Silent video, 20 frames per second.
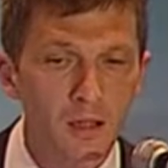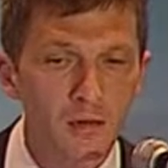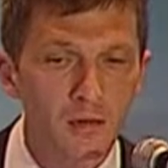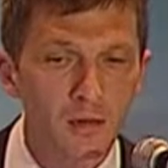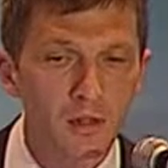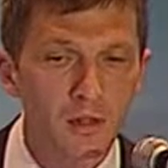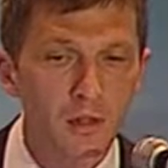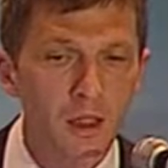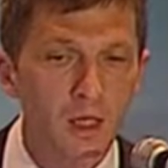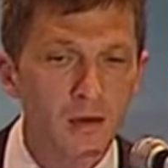
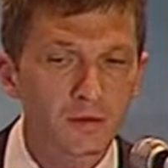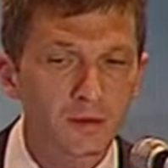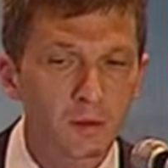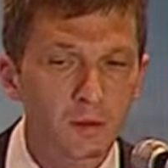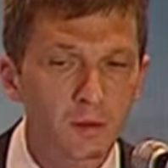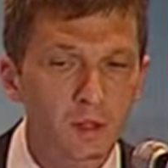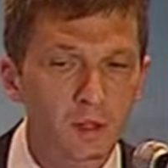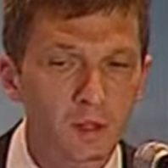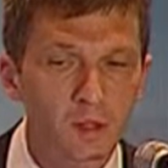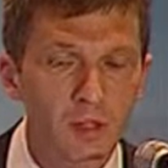
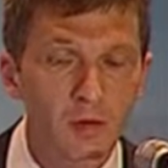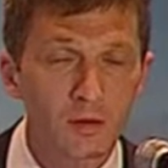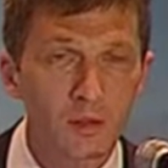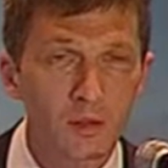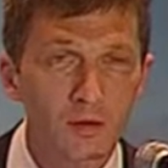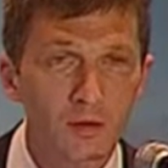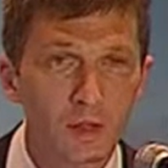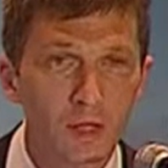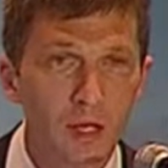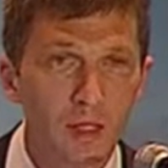algorithms of
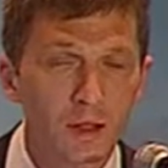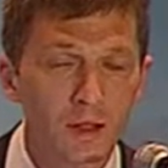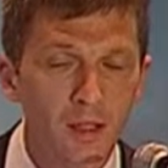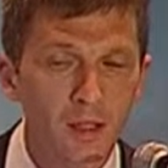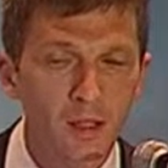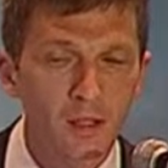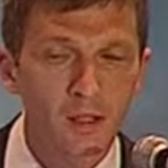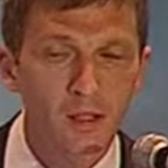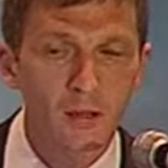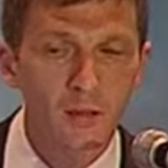
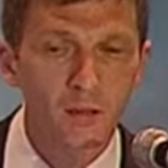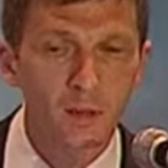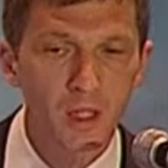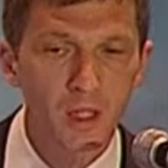in-camera